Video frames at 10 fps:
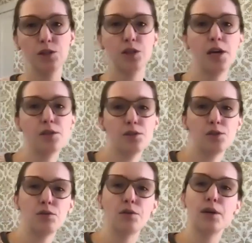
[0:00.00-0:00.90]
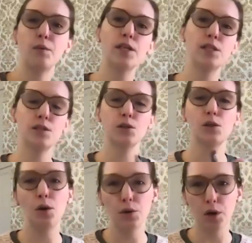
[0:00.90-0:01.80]
your color story? What's your
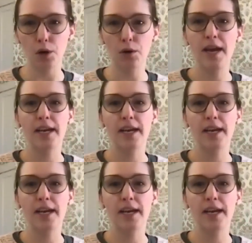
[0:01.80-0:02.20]
logo?